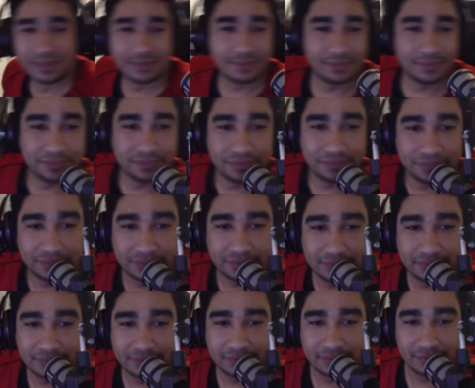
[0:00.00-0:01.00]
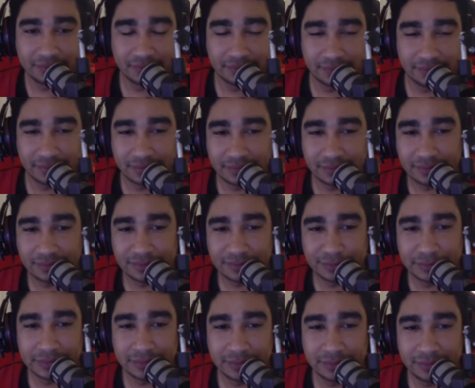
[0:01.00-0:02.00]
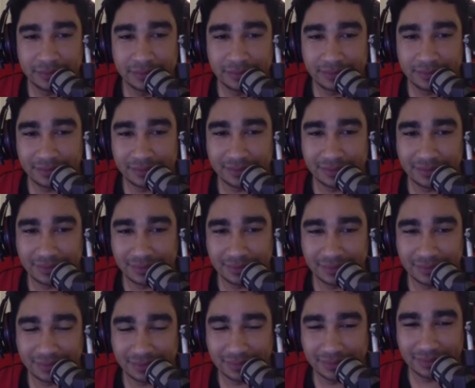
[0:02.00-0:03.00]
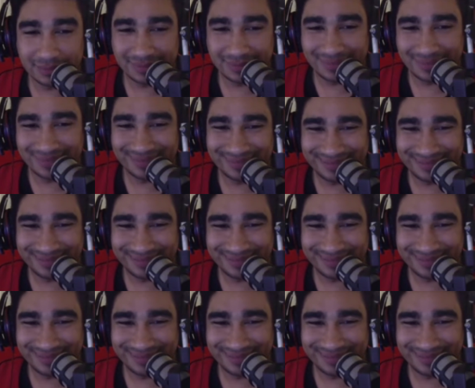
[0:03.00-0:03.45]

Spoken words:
[no speech]